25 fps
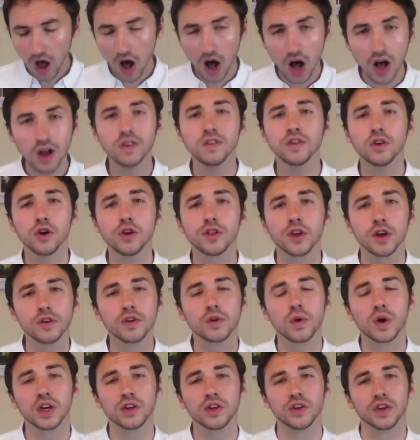Ask God
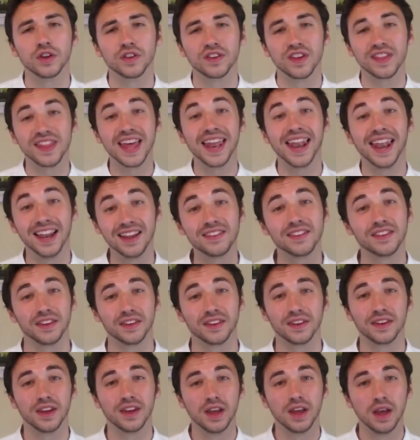those questions and then
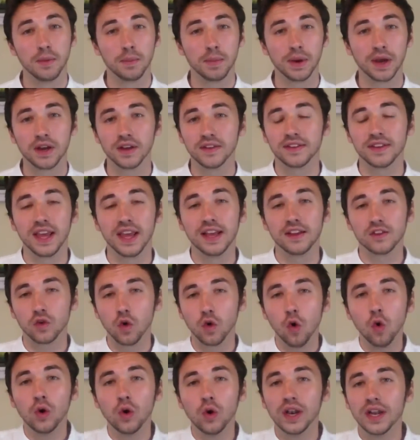listen, because it's
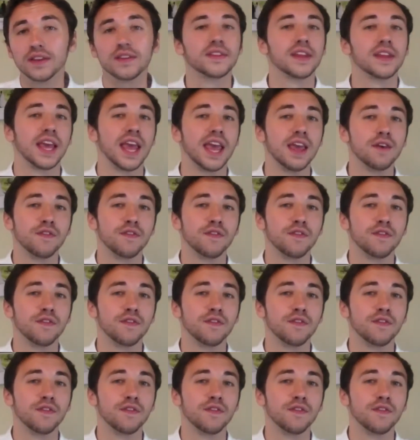all listening.